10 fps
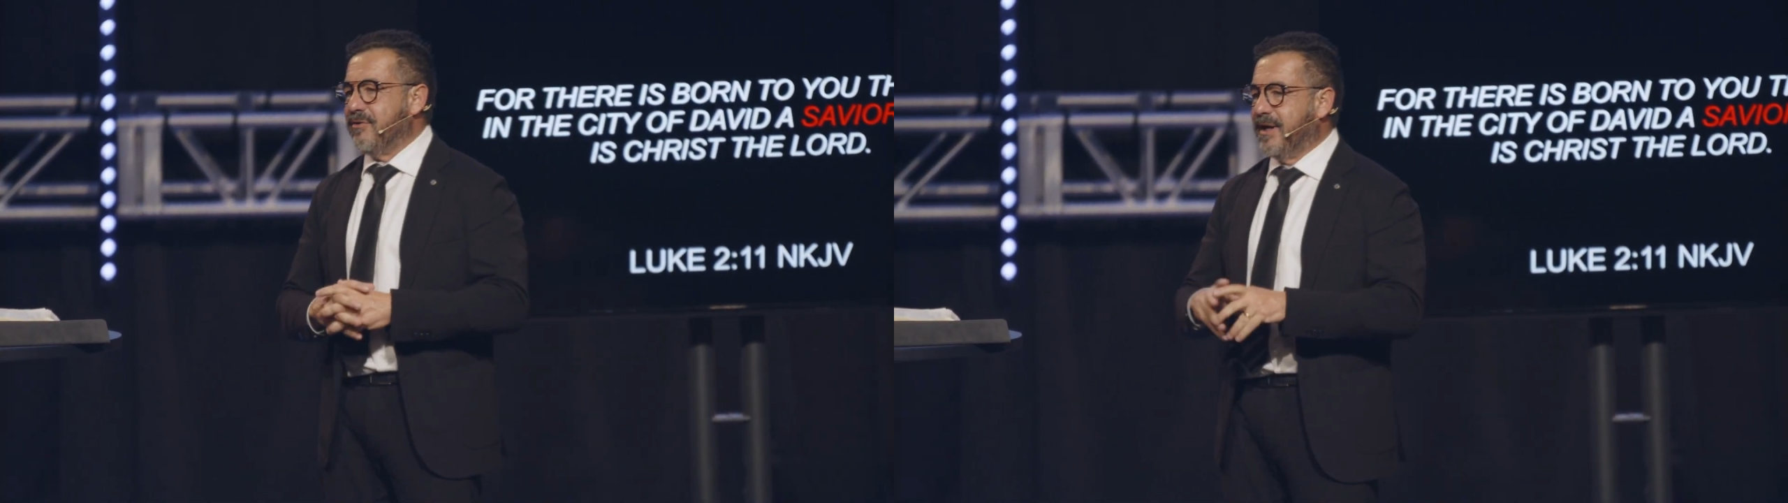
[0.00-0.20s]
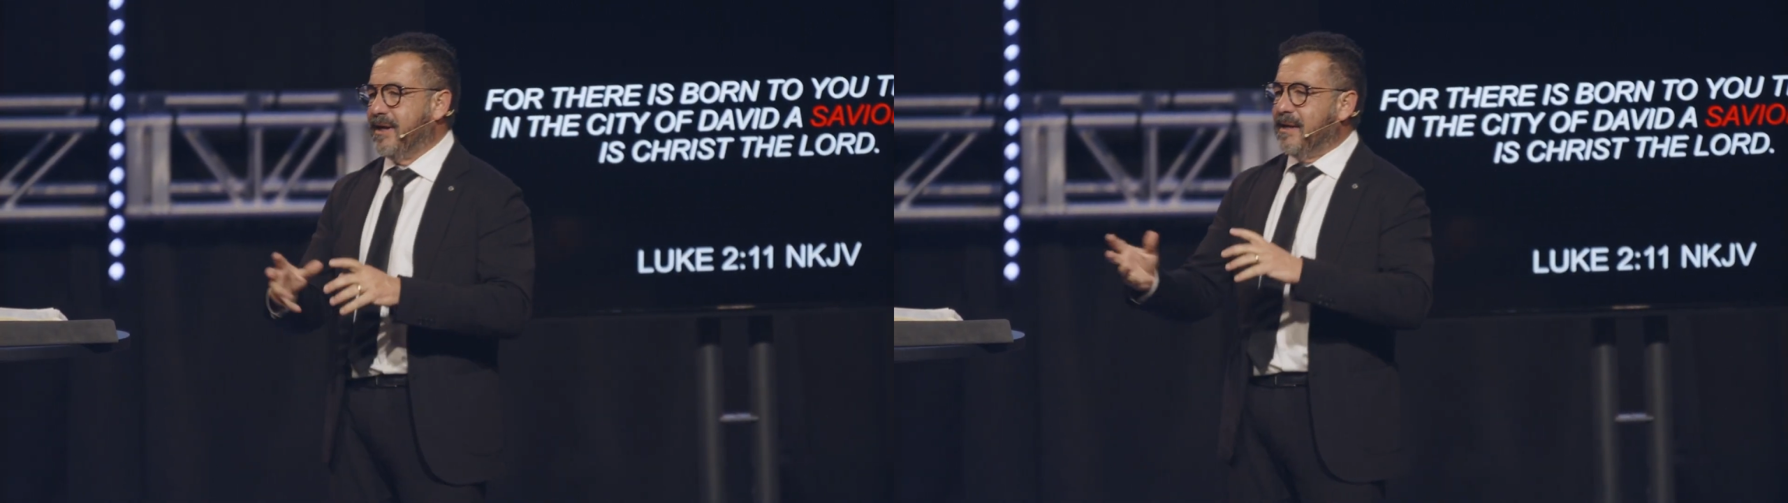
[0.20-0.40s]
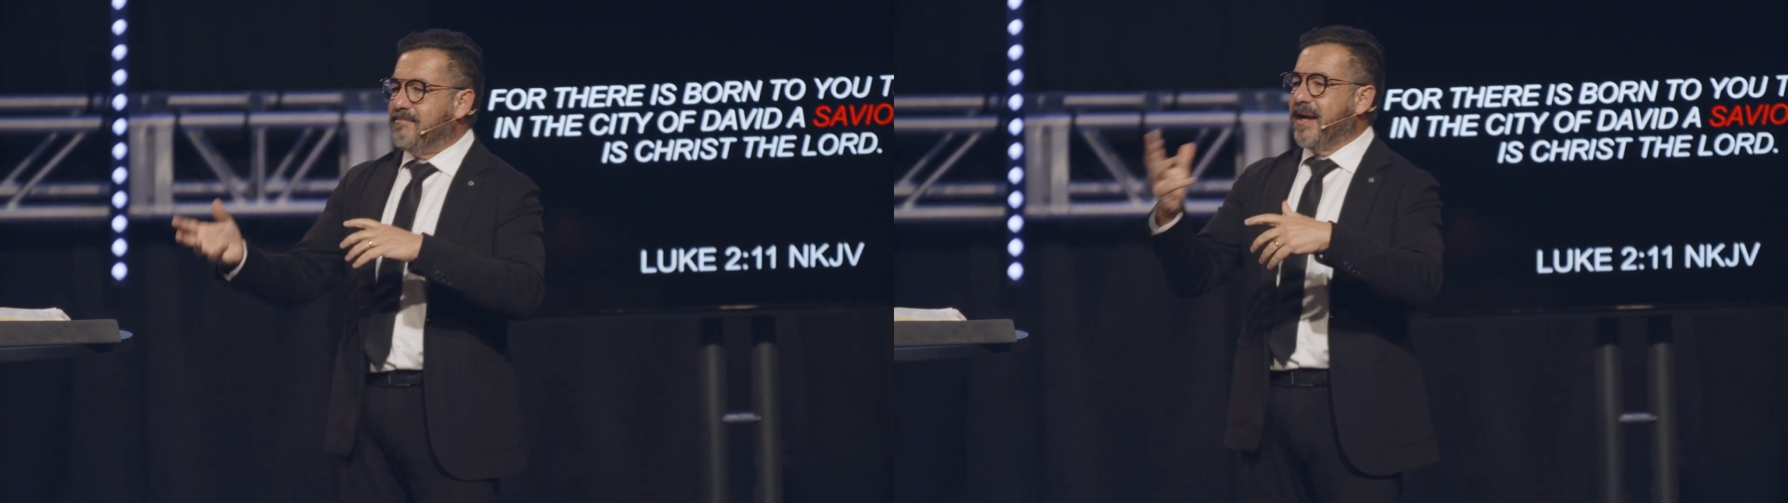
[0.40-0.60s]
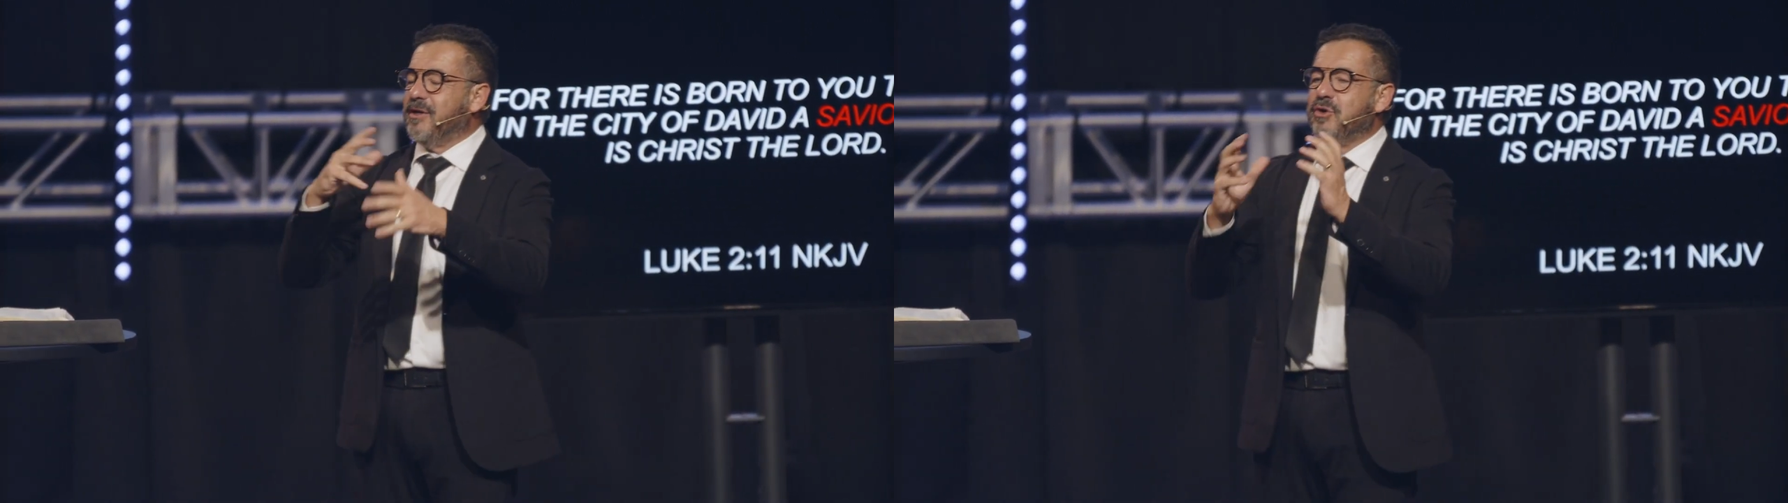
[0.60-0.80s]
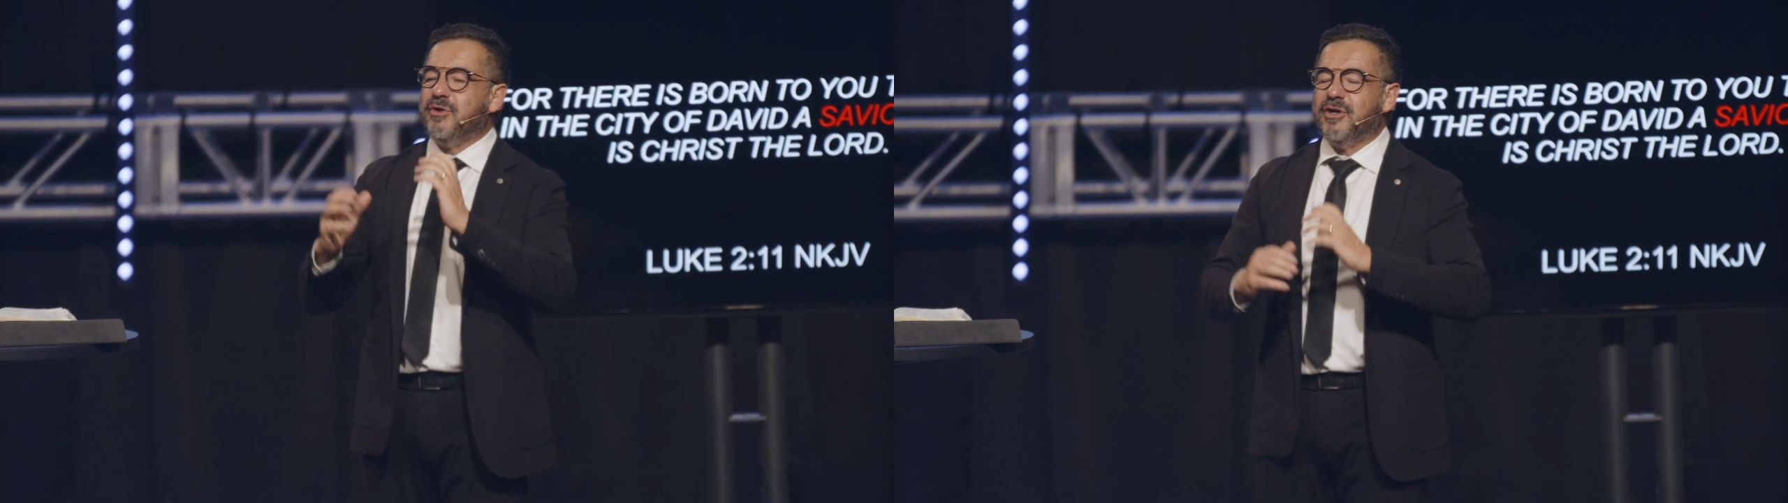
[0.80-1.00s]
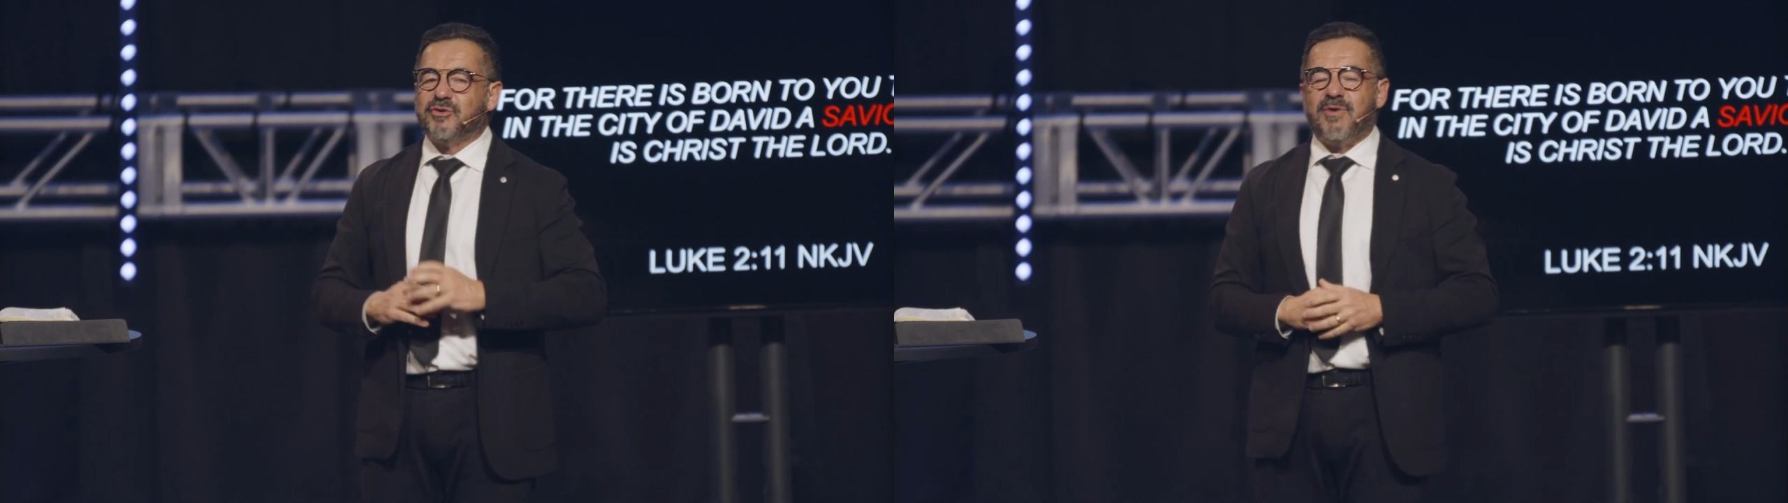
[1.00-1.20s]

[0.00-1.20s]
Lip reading: or they made a New Year's